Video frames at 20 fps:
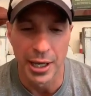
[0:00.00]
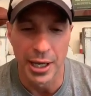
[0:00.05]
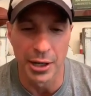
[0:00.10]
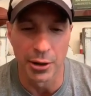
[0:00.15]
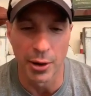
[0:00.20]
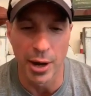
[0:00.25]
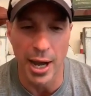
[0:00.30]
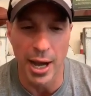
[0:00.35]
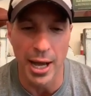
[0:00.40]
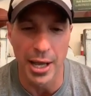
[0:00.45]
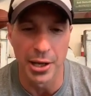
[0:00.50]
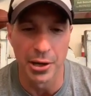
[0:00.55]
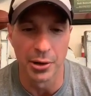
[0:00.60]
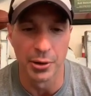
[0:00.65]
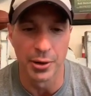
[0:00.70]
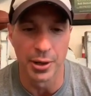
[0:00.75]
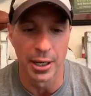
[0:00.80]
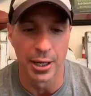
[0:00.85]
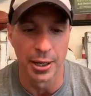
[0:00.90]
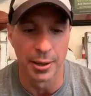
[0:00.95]
in
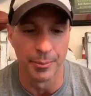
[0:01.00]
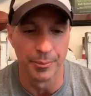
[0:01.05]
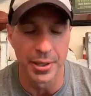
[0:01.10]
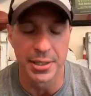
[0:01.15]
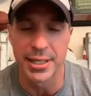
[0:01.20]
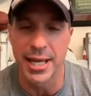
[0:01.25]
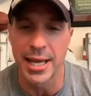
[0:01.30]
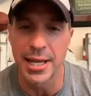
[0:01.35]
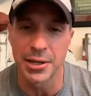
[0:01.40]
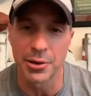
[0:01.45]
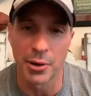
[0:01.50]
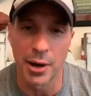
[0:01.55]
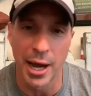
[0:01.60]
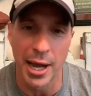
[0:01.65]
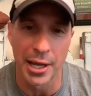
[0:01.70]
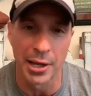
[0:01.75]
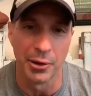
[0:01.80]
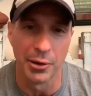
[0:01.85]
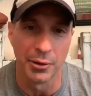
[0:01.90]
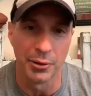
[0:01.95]
Ohio, um, in Dayton,
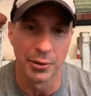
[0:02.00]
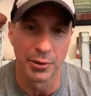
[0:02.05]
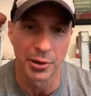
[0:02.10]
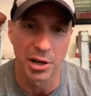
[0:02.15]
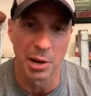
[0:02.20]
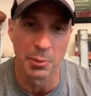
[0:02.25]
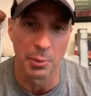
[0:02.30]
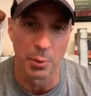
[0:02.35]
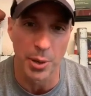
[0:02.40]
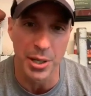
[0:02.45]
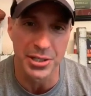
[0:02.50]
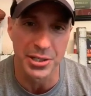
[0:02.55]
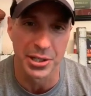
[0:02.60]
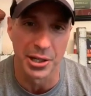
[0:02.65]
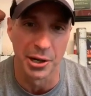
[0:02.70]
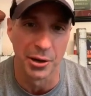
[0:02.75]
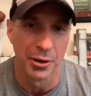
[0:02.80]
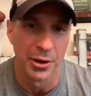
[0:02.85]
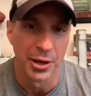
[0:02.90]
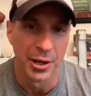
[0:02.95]
Ohio, a couple weeks
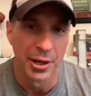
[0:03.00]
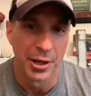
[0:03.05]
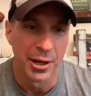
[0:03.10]
ago,